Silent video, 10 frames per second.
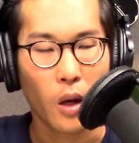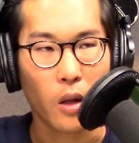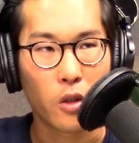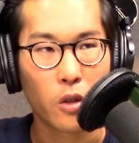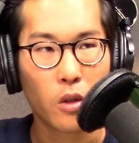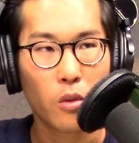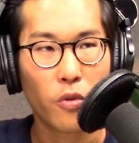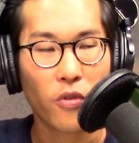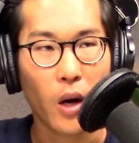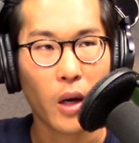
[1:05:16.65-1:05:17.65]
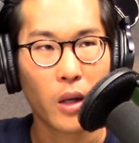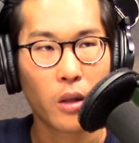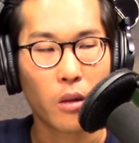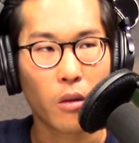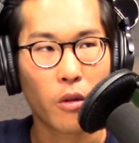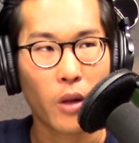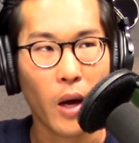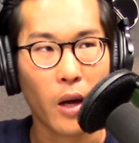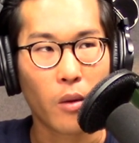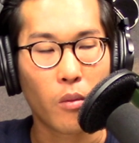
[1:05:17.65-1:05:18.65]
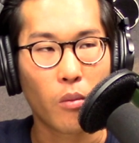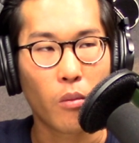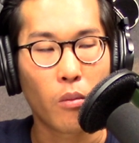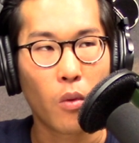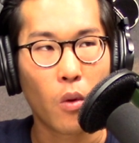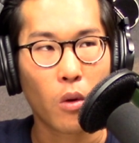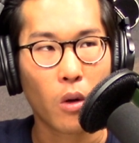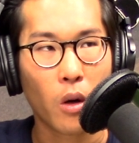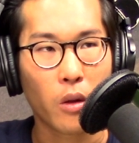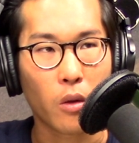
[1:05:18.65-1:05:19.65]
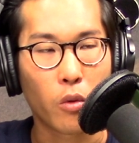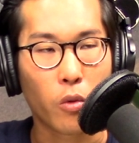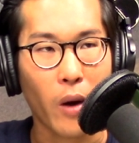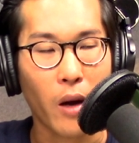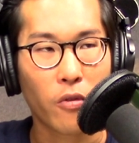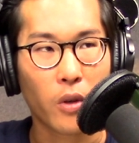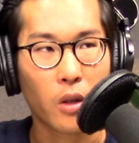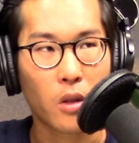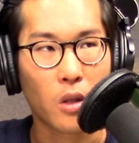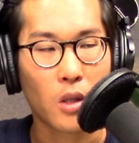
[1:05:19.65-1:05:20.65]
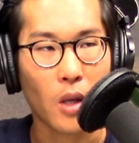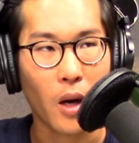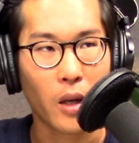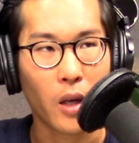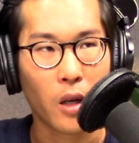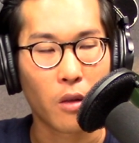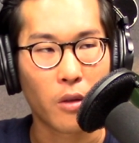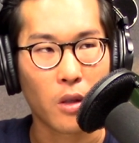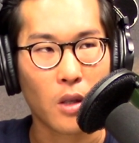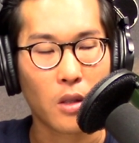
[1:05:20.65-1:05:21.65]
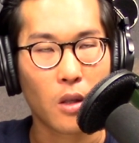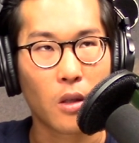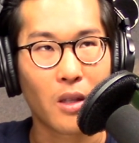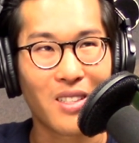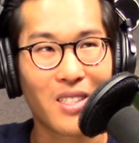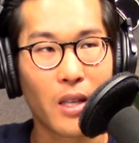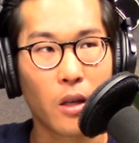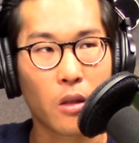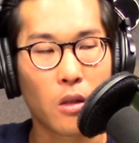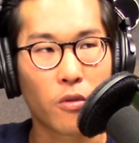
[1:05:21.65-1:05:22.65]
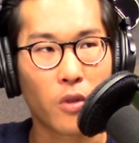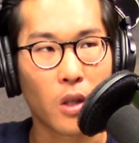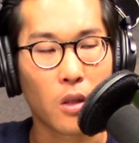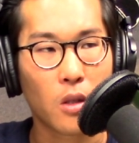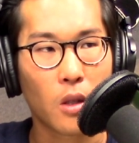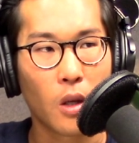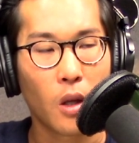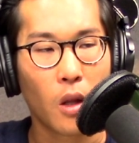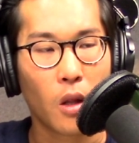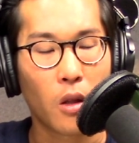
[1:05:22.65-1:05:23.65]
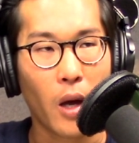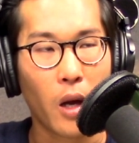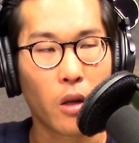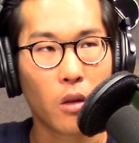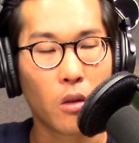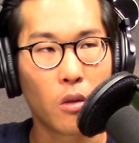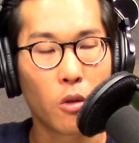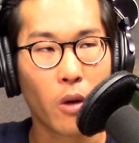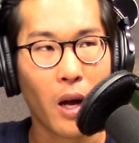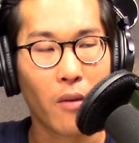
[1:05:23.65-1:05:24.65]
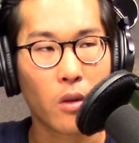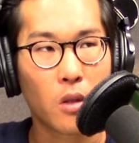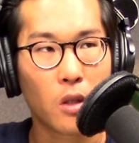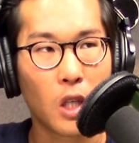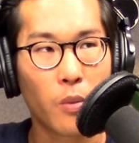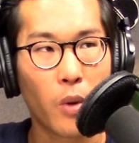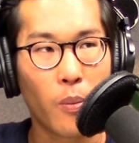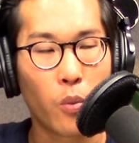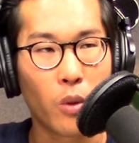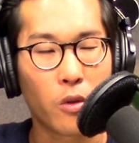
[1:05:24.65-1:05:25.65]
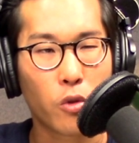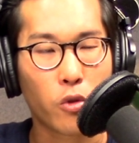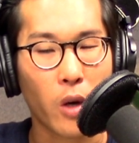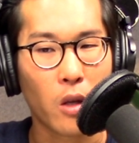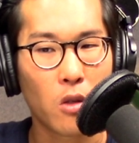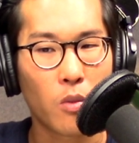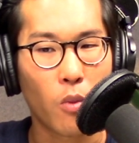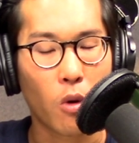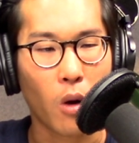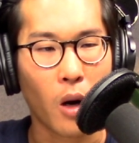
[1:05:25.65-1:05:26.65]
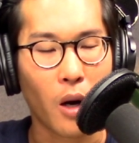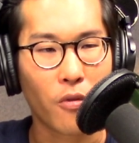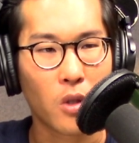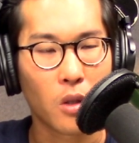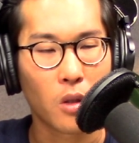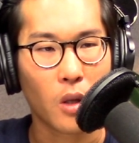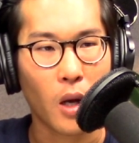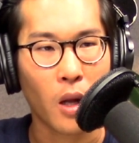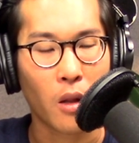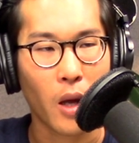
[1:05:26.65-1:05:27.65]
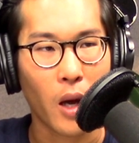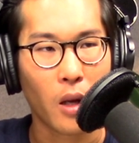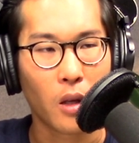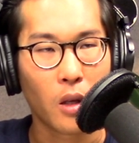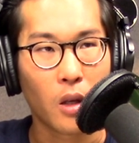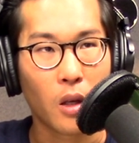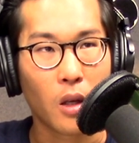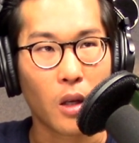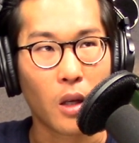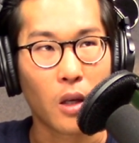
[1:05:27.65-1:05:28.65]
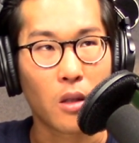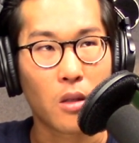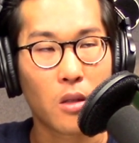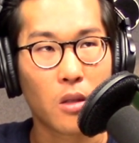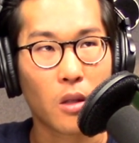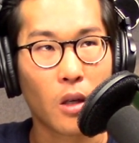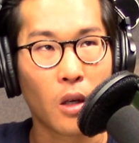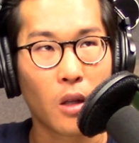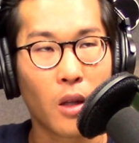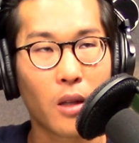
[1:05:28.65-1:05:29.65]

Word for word: Do you find that more on the graphic design end of things, let's say the aesthetics of things, that you're having to keep up with trends more often, and that it's trends